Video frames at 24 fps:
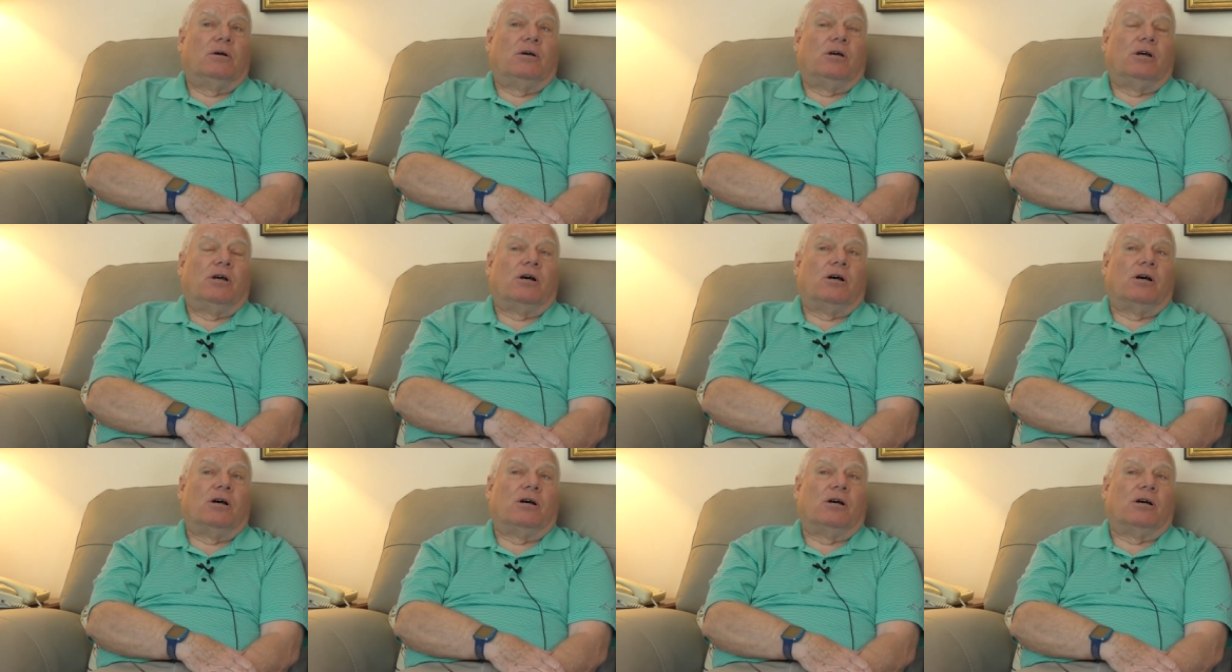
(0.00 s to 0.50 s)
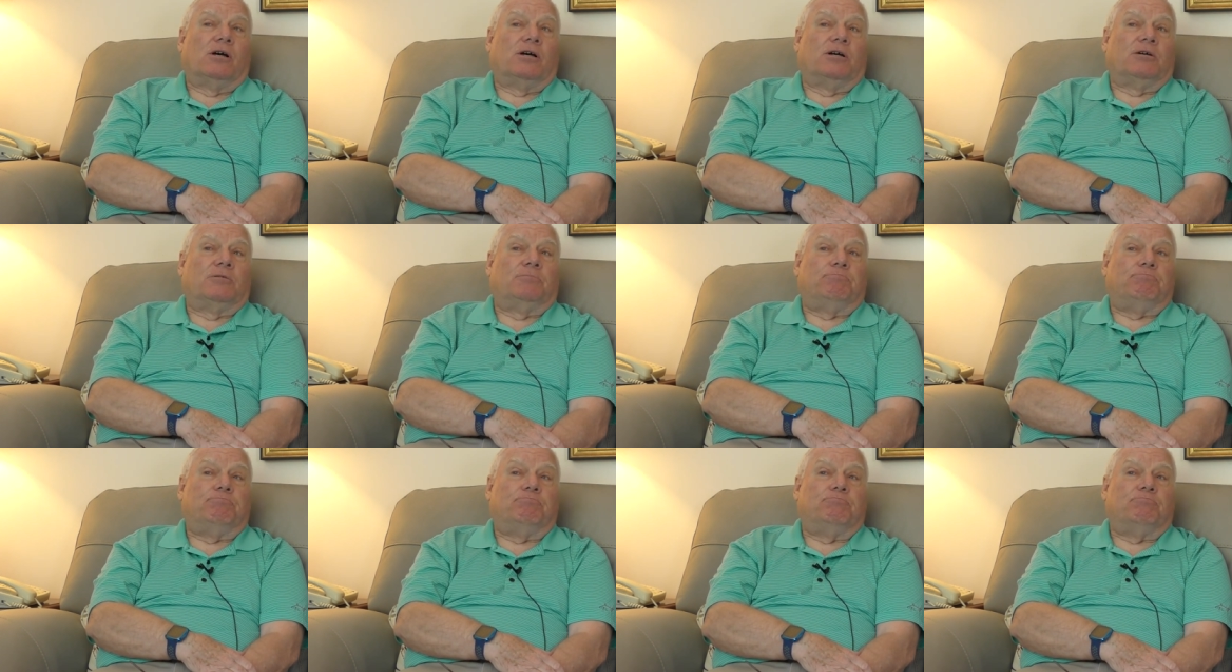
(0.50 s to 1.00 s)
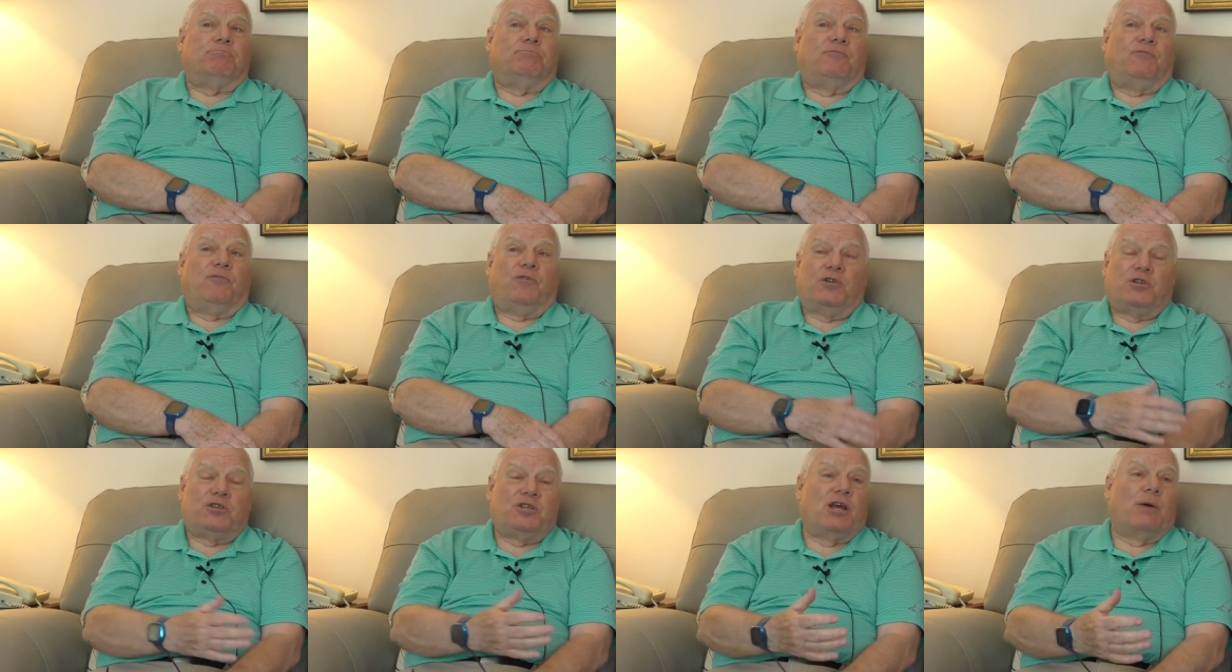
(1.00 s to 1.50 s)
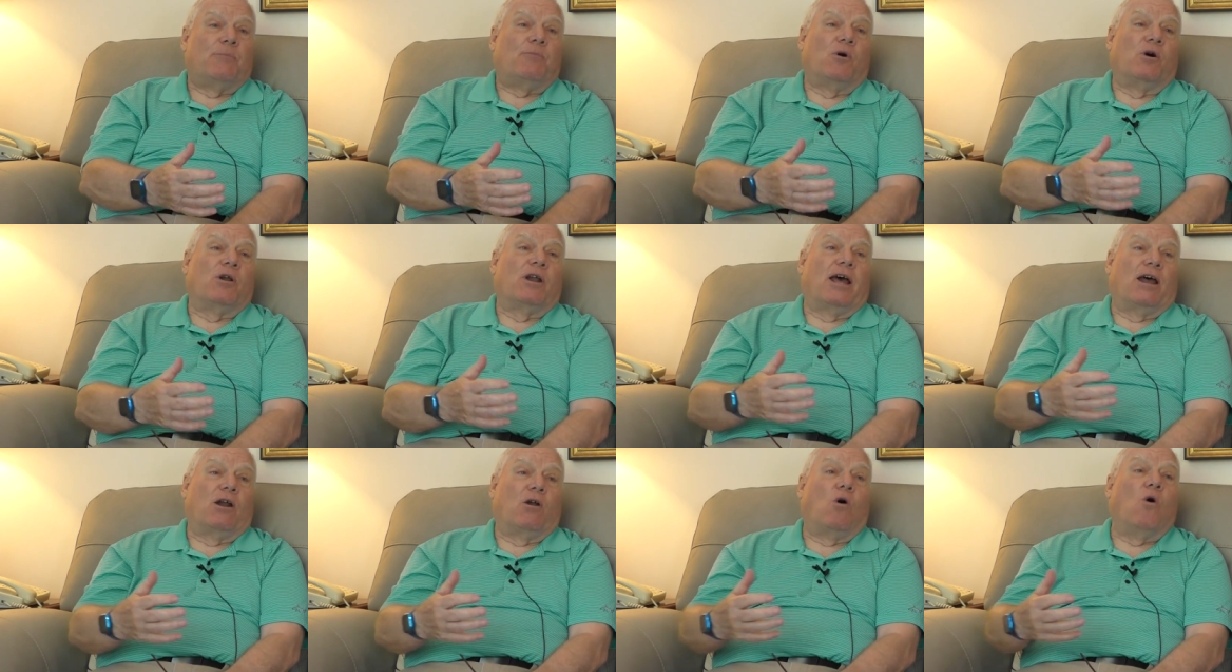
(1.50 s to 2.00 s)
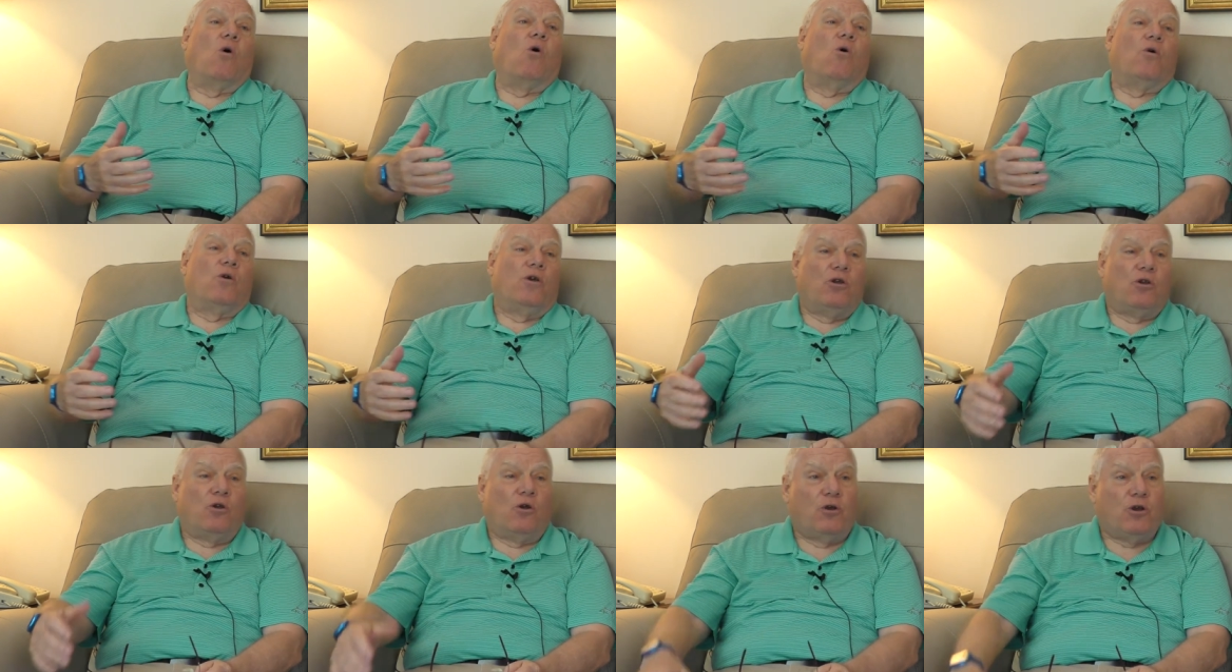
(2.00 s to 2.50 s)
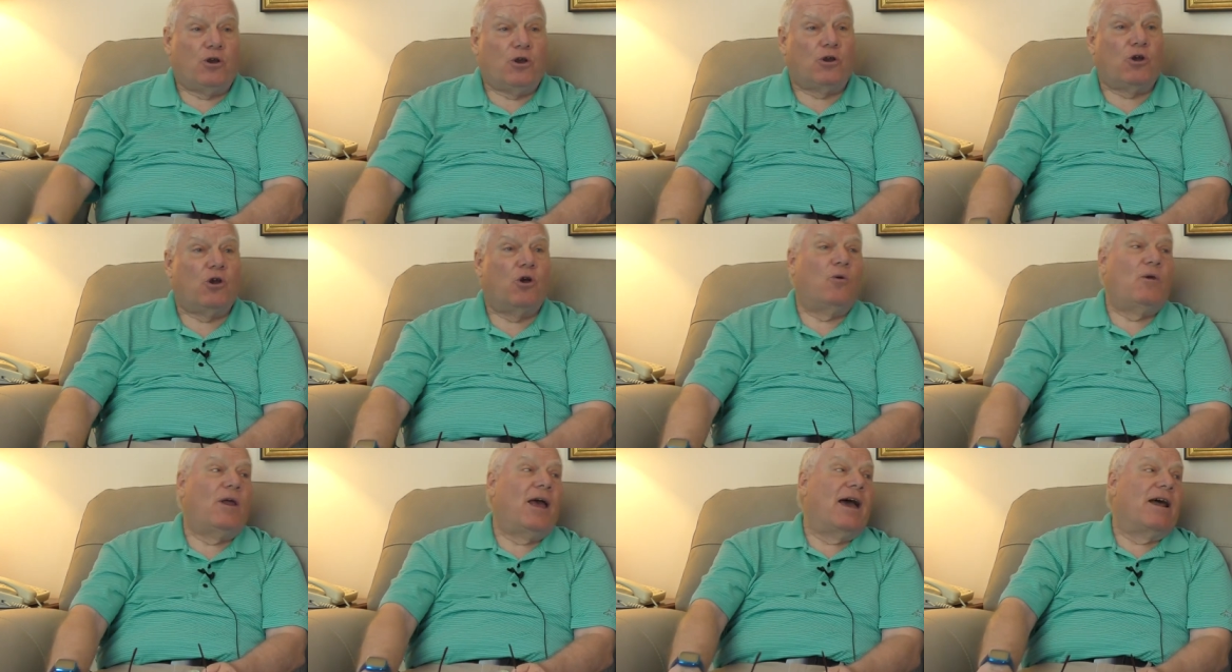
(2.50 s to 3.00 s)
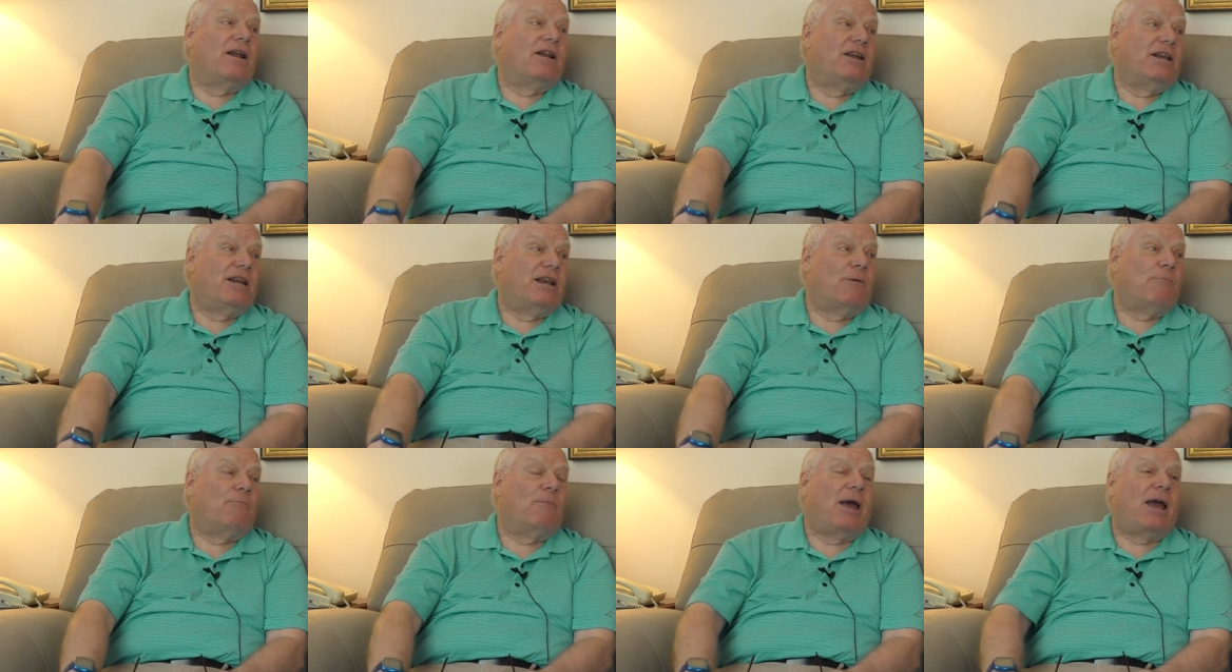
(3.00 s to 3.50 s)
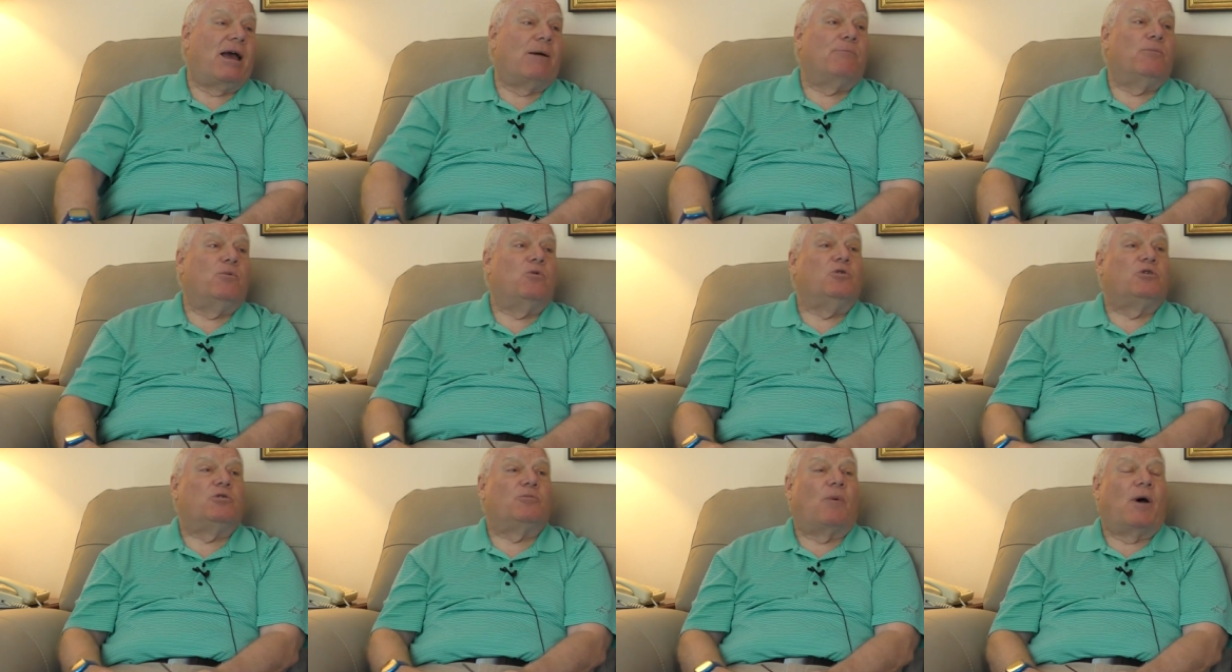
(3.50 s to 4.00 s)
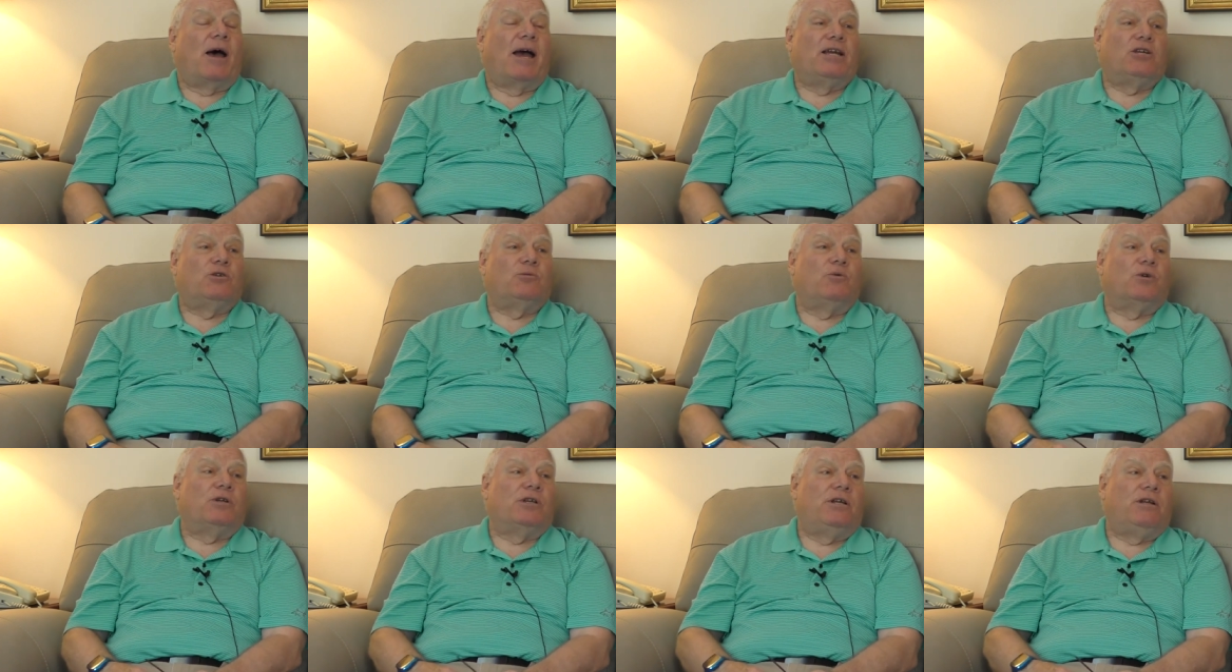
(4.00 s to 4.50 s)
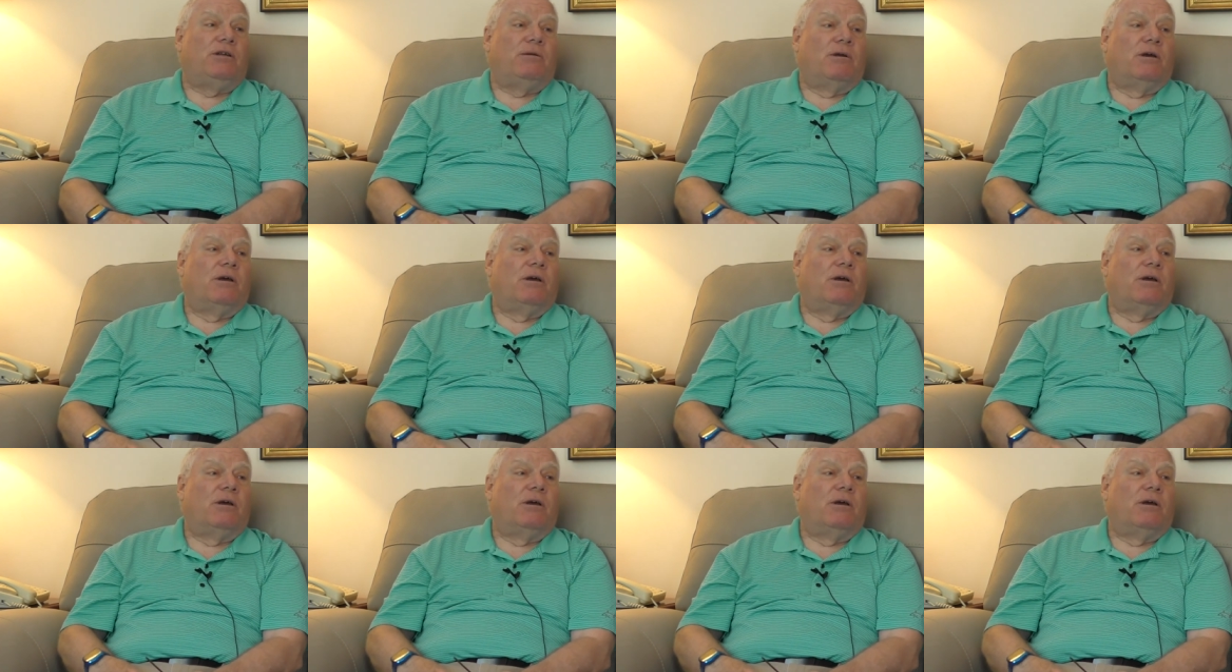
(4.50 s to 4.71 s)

uh, if you'd step on that hole, you know, you'd go down and them bamboo spikes would